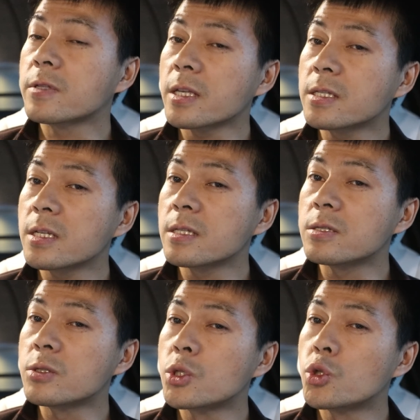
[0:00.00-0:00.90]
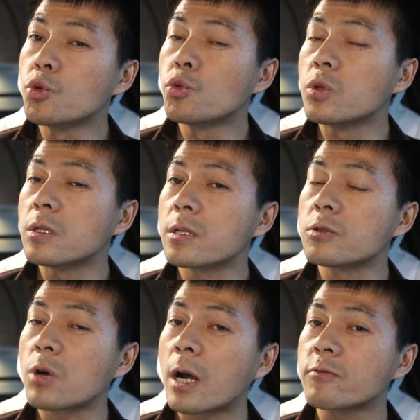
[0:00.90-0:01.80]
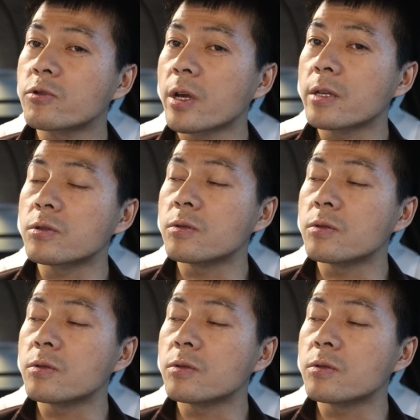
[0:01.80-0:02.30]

didn't tune the drivetrain